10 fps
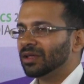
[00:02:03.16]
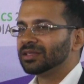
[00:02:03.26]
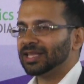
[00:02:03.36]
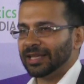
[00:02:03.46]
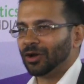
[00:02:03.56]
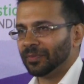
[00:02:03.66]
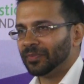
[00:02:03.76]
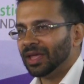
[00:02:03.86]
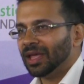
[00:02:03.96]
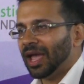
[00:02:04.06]
silicon.
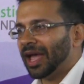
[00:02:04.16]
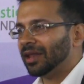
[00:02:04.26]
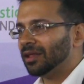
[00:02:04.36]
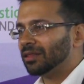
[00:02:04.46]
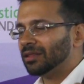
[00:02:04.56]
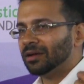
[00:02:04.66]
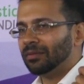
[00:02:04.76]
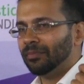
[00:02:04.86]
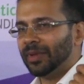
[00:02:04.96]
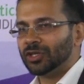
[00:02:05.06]
And the
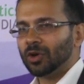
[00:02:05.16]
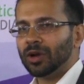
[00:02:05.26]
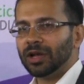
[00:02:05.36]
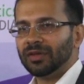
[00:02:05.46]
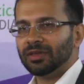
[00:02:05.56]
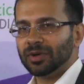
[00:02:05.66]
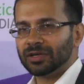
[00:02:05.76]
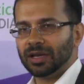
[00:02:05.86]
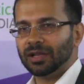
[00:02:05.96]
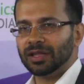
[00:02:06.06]
majority of the
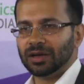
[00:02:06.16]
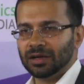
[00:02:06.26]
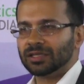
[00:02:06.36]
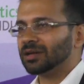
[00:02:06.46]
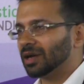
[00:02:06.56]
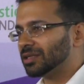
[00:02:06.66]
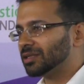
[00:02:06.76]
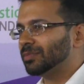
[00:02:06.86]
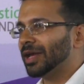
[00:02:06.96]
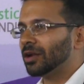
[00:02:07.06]
material in the Earth's crust
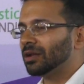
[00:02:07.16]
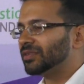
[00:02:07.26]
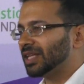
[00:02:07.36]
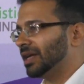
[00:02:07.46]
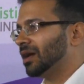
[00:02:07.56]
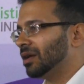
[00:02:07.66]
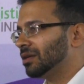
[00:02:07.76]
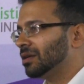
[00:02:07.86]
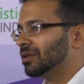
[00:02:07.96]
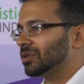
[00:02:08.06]
is made out of silica.
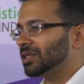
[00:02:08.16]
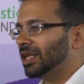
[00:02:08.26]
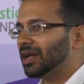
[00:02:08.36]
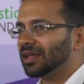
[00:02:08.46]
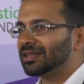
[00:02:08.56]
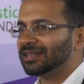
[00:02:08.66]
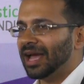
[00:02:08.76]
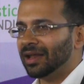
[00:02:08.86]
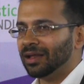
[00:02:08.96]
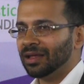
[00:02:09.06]
So silica is
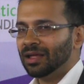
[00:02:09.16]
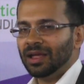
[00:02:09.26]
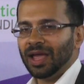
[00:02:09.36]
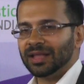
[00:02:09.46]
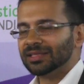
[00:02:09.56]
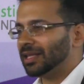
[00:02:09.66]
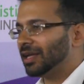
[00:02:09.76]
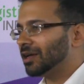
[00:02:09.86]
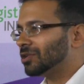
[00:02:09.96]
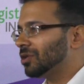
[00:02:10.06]
sand, and
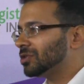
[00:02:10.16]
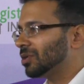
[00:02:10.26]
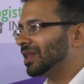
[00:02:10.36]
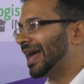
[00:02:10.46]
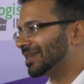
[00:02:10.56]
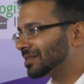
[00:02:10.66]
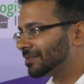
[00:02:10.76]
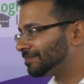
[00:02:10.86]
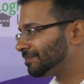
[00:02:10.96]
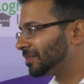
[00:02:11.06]
silica is also glass,
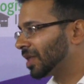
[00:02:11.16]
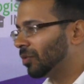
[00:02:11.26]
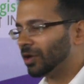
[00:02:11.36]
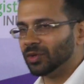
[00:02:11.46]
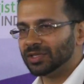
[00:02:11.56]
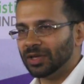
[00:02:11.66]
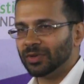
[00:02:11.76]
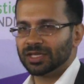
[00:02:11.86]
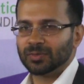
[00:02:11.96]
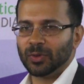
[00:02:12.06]
what you see,
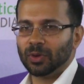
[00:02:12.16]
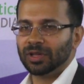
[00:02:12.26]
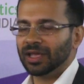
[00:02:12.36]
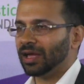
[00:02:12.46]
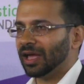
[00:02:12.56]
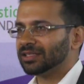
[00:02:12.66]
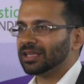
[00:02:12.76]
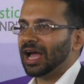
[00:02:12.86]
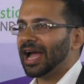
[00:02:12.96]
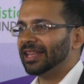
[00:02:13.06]
which is purely as
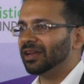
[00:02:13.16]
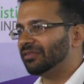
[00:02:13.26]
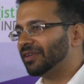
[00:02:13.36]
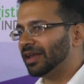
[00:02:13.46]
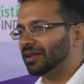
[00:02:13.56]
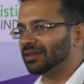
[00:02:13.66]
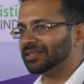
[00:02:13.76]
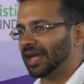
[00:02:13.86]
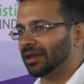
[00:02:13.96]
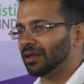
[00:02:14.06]
highly refined
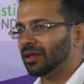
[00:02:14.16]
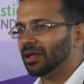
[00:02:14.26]
sand.